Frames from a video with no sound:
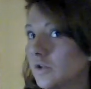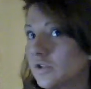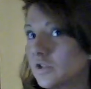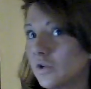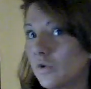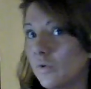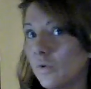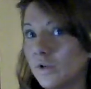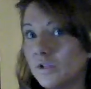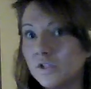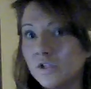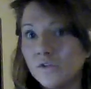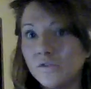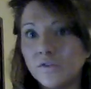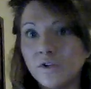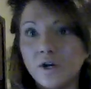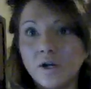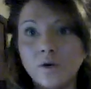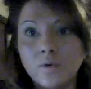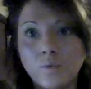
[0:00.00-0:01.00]
So once you've
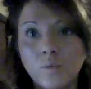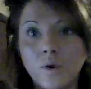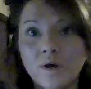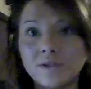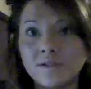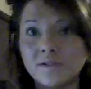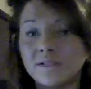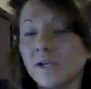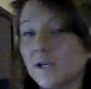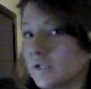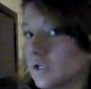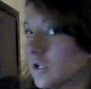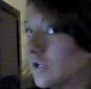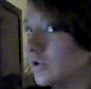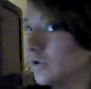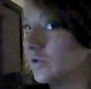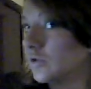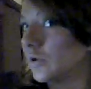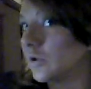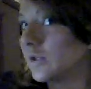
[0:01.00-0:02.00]
done one section,
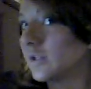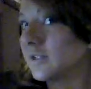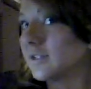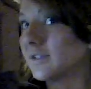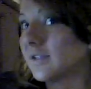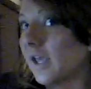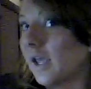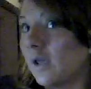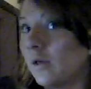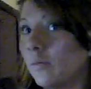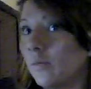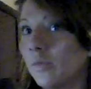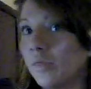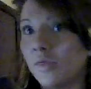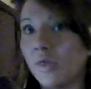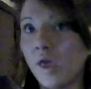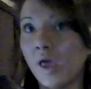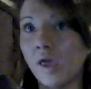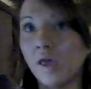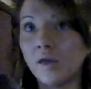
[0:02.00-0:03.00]
you'll do the same
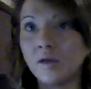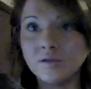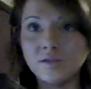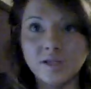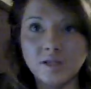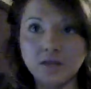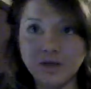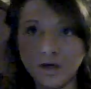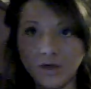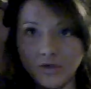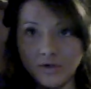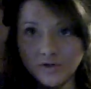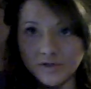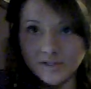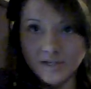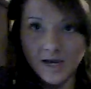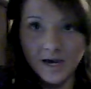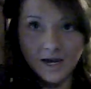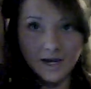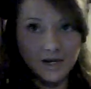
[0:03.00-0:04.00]
thing to the other
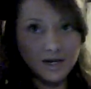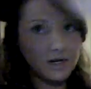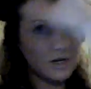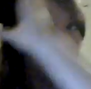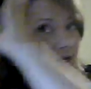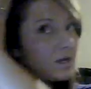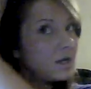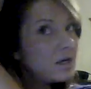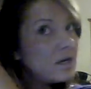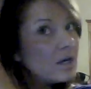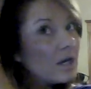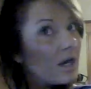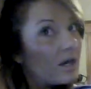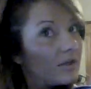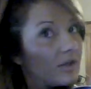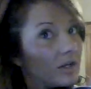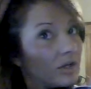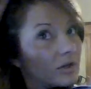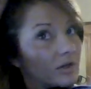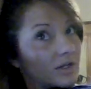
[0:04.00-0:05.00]
side.
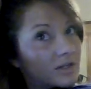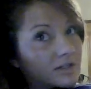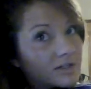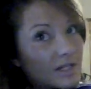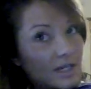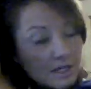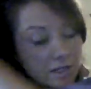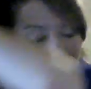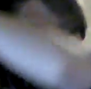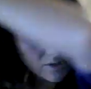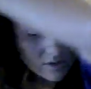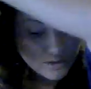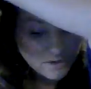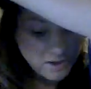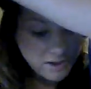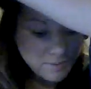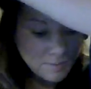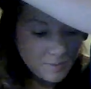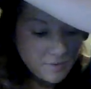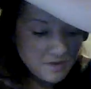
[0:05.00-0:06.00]
And then you can take your
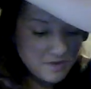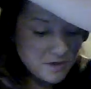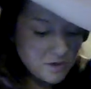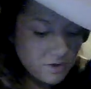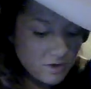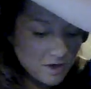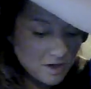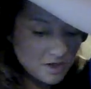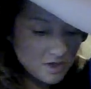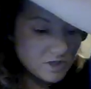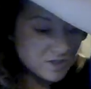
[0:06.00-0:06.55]
clip, and then you're going